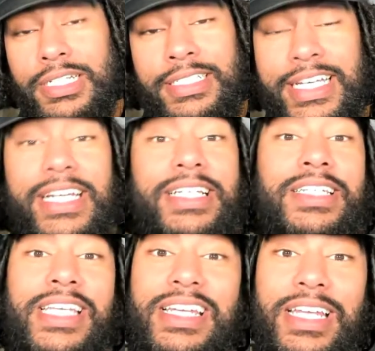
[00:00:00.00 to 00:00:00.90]
Diddy
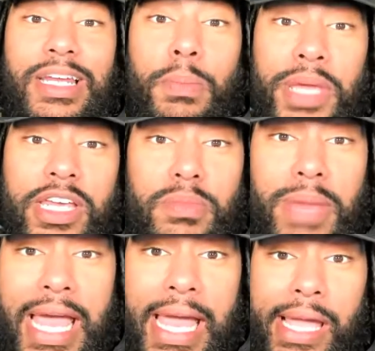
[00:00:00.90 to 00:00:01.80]
sitting in a
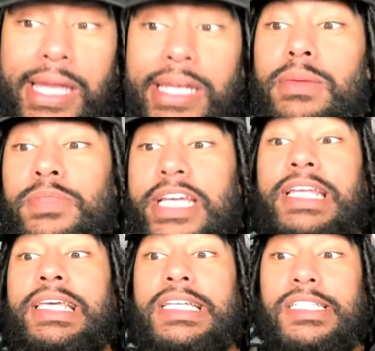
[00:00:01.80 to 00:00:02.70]
beanbag and then
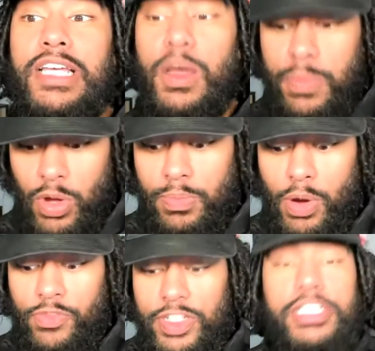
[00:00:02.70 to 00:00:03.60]
Diddy gets up on
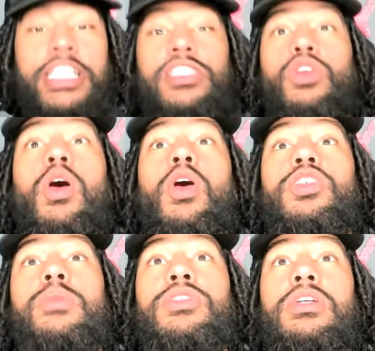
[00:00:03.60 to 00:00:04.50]
both his knees and crawls
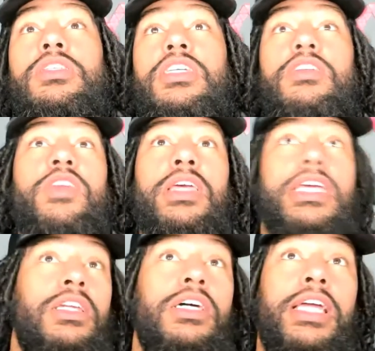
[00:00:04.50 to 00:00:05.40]
up to the TV.
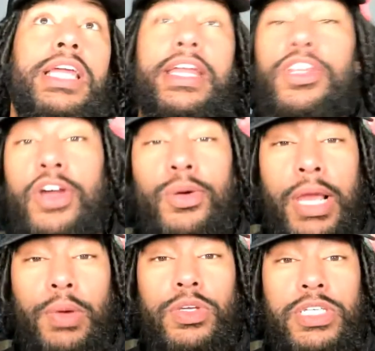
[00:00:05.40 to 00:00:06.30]
He looking at it. You know,
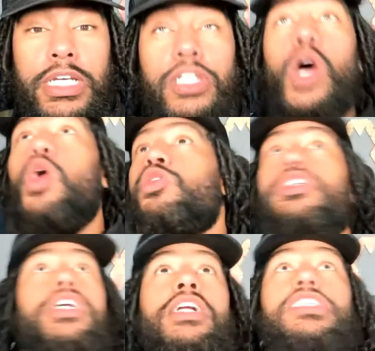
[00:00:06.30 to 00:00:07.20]
like when you see the dogs
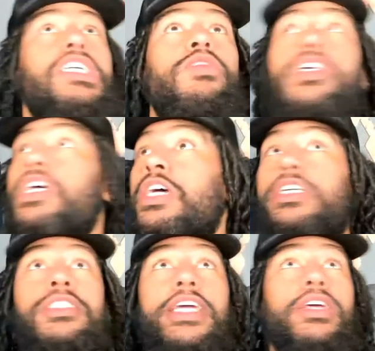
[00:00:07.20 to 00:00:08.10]
looking at the TV,
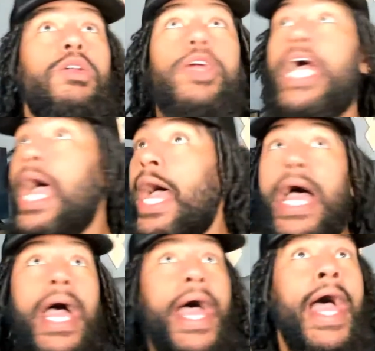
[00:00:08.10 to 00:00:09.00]
Diddy over there.
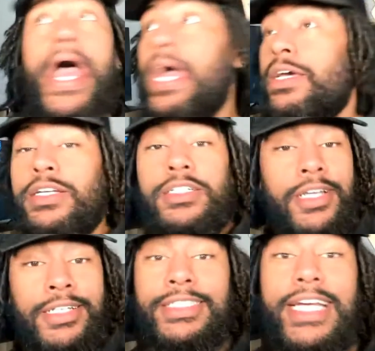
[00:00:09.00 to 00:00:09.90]

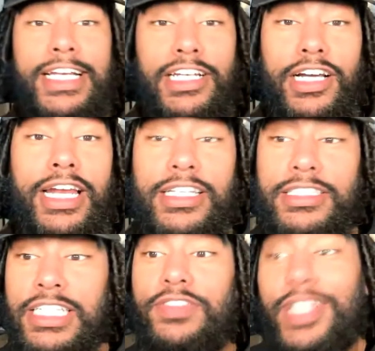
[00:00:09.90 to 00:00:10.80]
Diddy looking at the
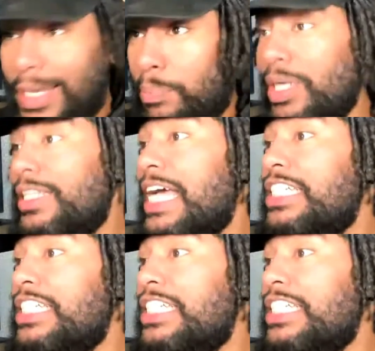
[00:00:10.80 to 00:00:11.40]
TV like, book that